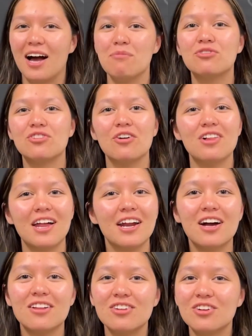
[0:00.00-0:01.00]
I'm so glad I
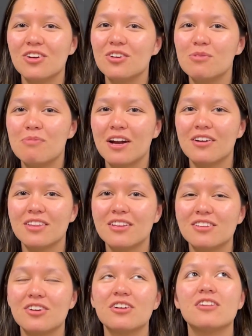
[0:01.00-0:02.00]
got to know you better
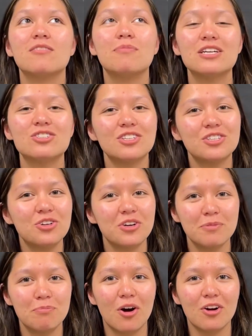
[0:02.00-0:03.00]
this year, especially
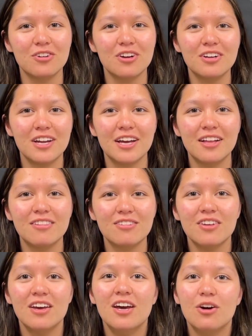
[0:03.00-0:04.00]
during partner
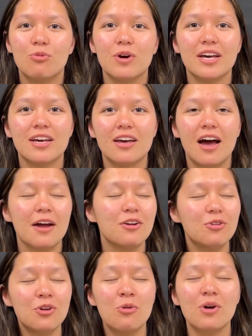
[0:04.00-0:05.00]
dance. I
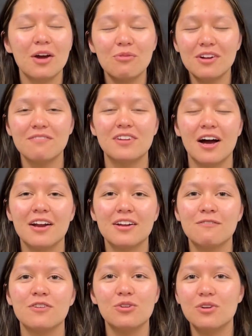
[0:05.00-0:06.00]
don't know what I would have done
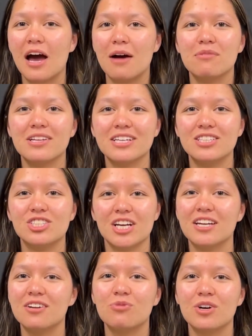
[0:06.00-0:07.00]
if you, Emily, and
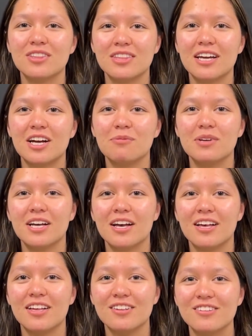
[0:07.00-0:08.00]
Jaden weren't there,
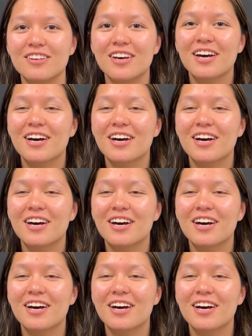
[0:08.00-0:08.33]
because